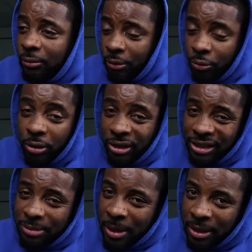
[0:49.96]
we wanted
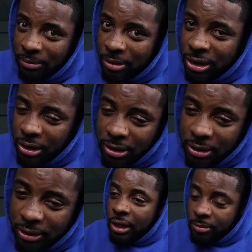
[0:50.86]
to spank them cheeks.
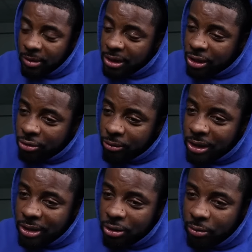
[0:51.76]
It's been
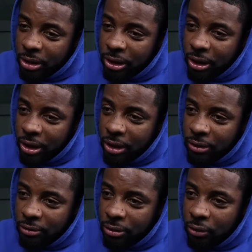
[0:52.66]
situations where,
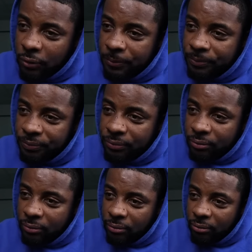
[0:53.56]
you know,
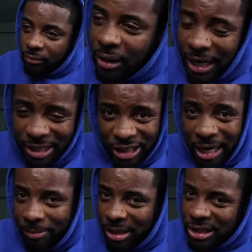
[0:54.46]
I
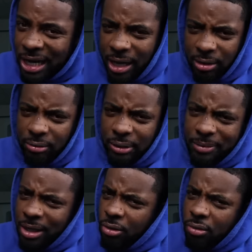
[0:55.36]
shot my shot.
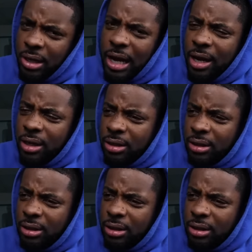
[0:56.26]
I'm not going to lie.